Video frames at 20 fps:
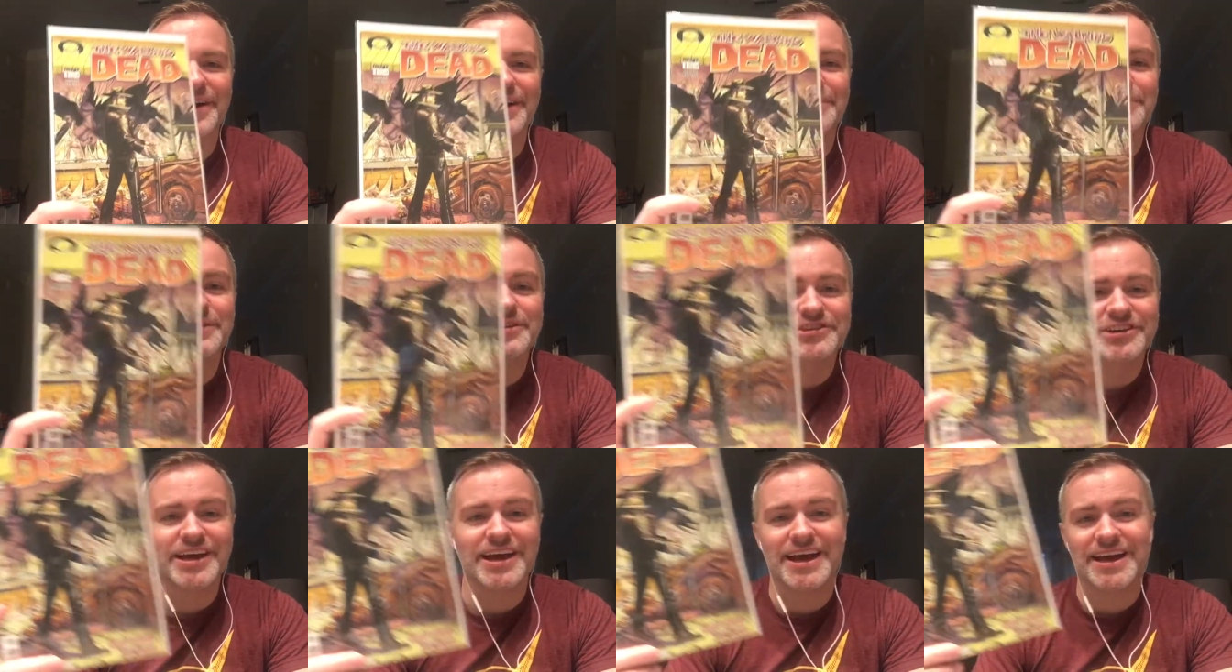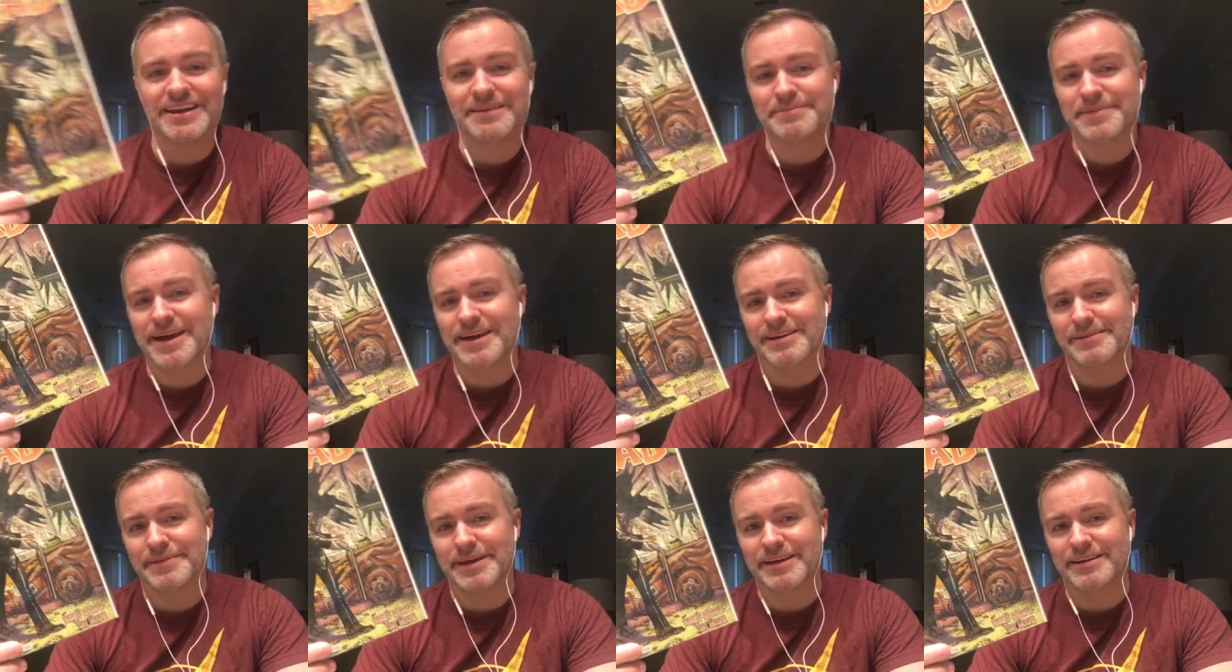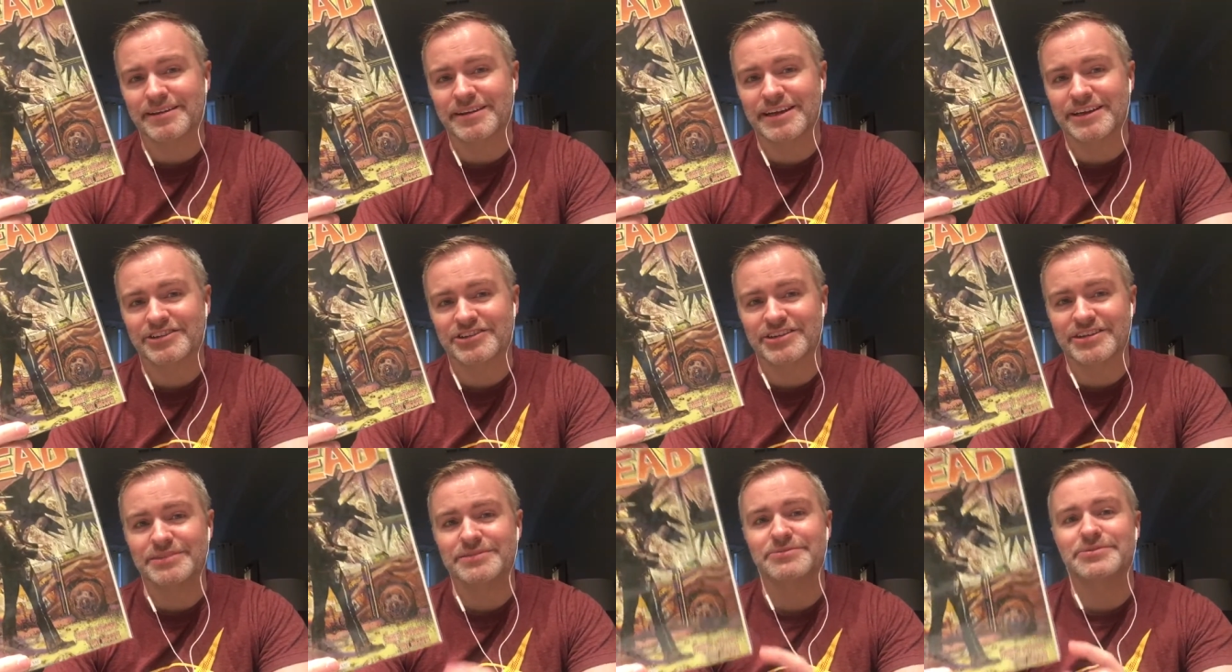I wish I had it back in my
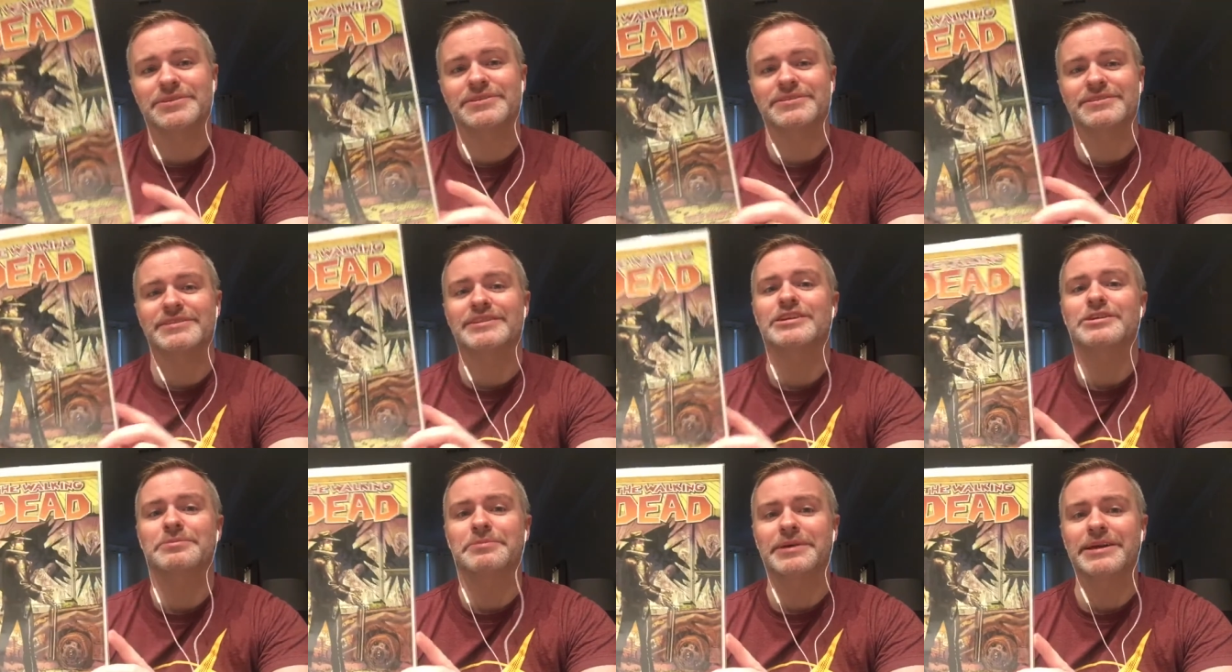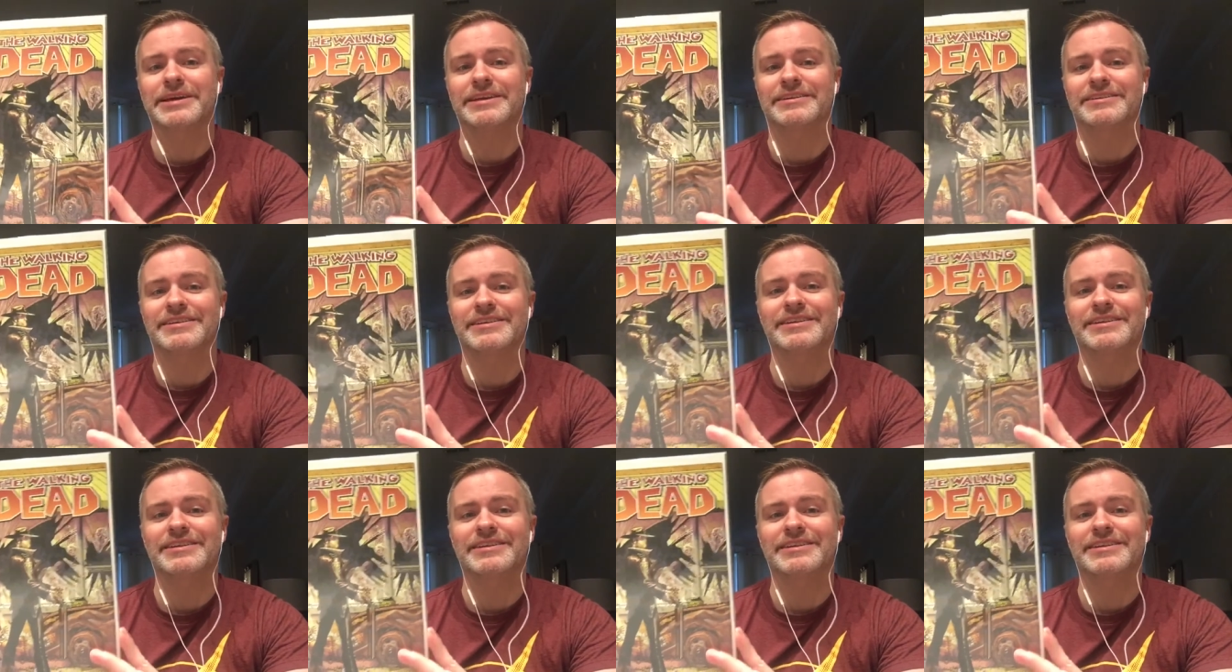collection. It was near mint.